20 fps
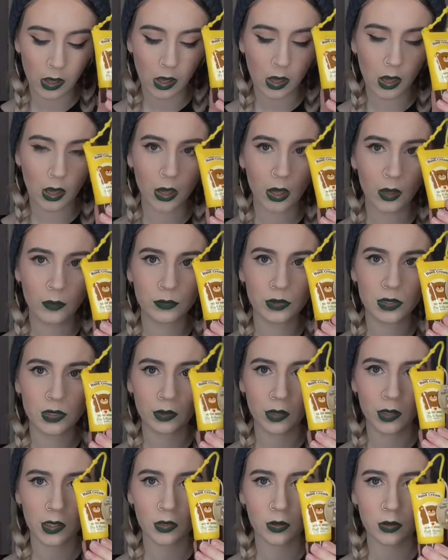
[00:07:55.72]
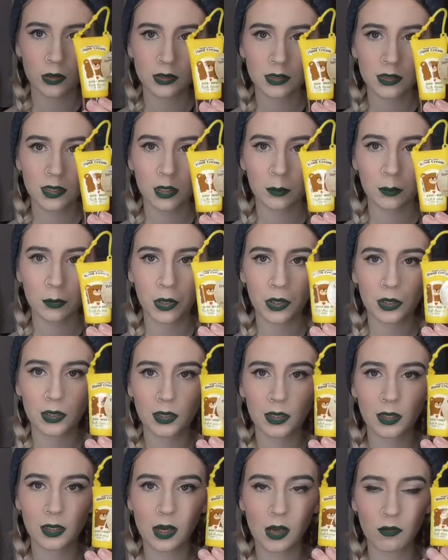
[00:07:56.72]
Um, so according to the
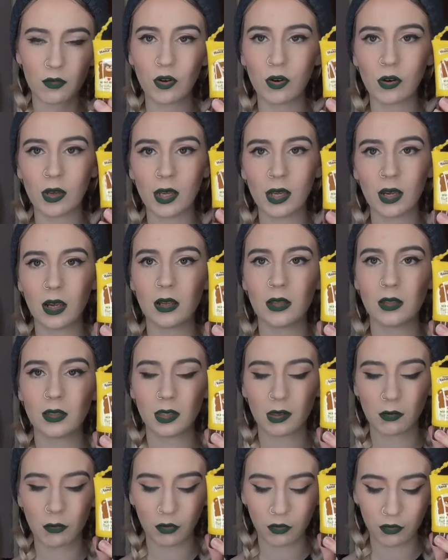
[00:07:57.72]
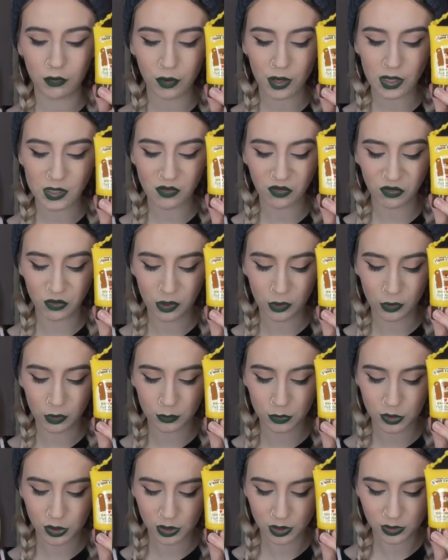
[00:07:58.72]
booklet that I've got here, there were three different
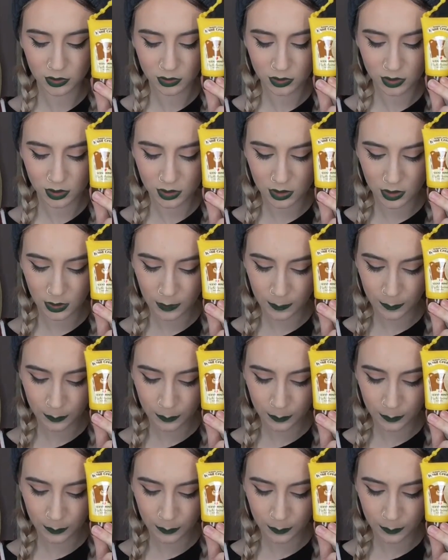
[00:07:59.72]
options.